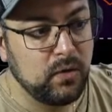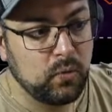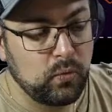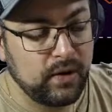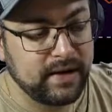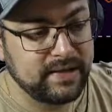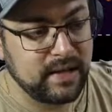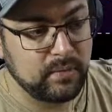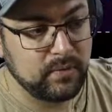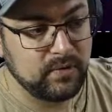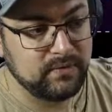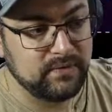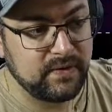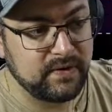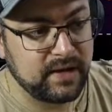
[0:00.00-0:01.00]
We're getting that move,
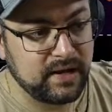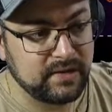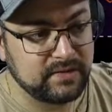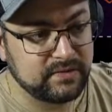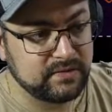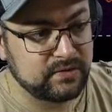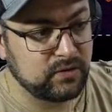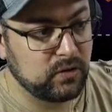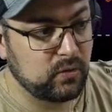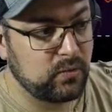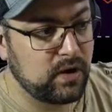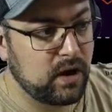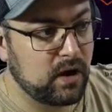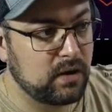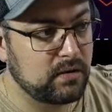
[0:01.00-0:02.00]
very nice. So we
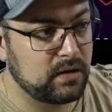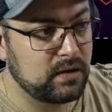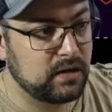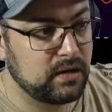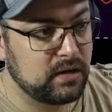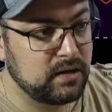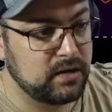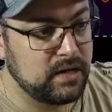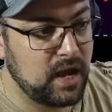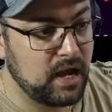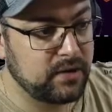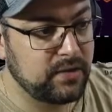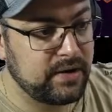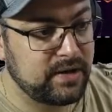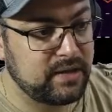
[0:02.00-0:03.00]
are not
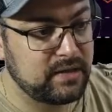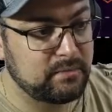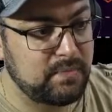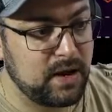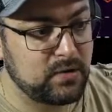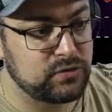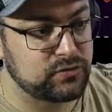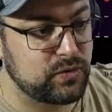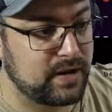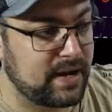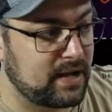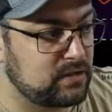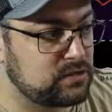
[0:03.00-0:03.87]
creating anything bearish right now.